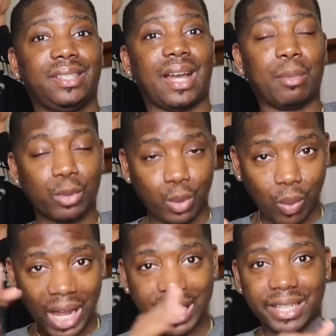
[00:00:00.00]
I'm gonna
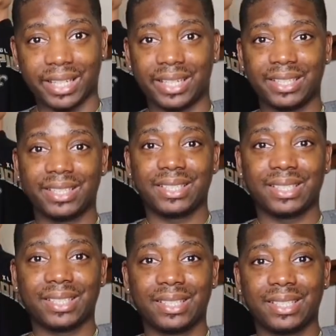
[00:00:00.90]
rewind that.
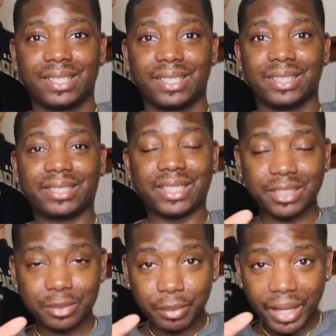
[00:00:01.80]

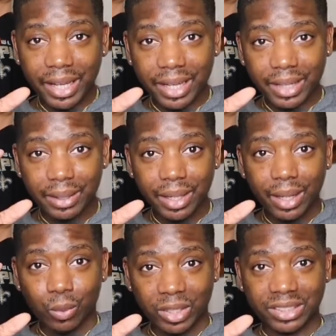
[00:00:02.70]
This man
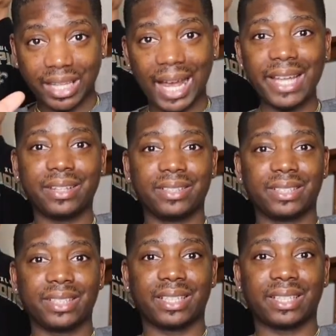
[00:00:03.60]

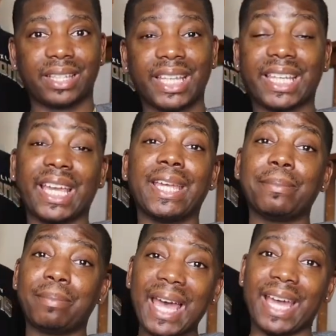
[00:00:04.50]
retired and
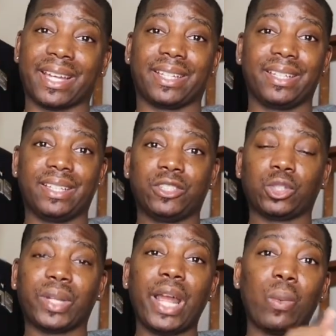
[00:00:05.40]
came back.
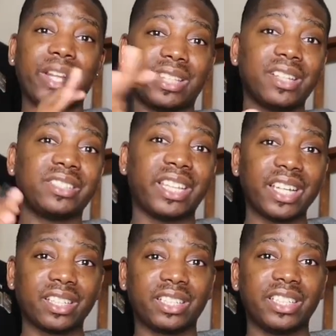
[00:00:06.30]
So that right there
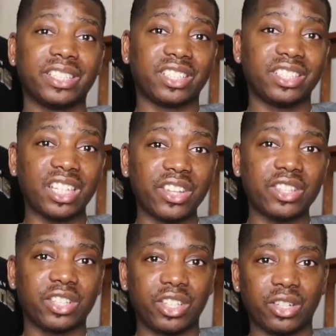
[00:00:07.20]
technically is
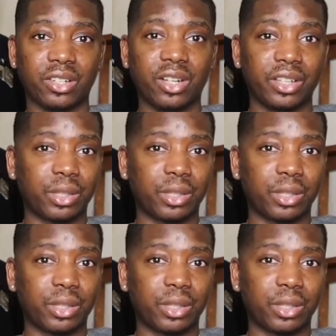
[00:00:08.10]
another year.